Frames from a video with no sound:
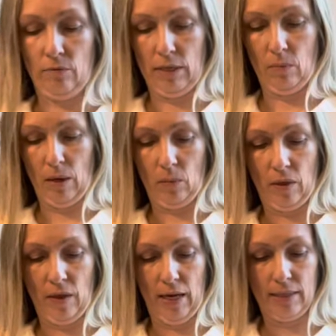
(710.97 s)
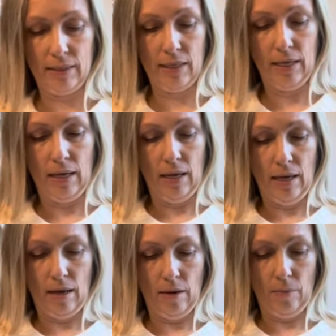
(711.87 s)
really well with this.
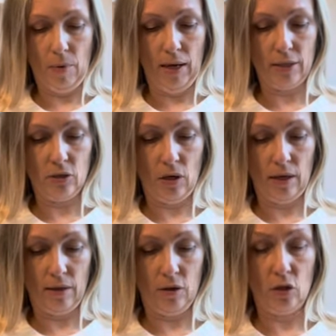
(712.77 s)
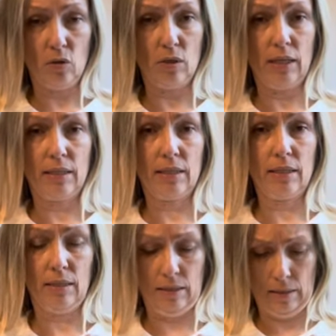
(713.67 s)
I could either use it,
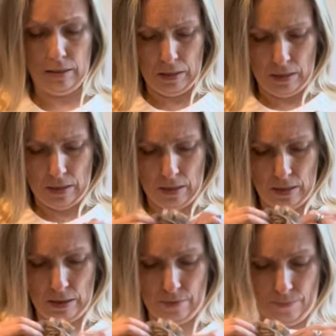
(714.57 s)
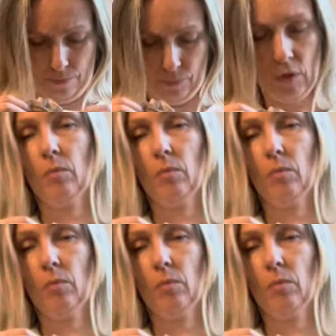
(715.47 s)
could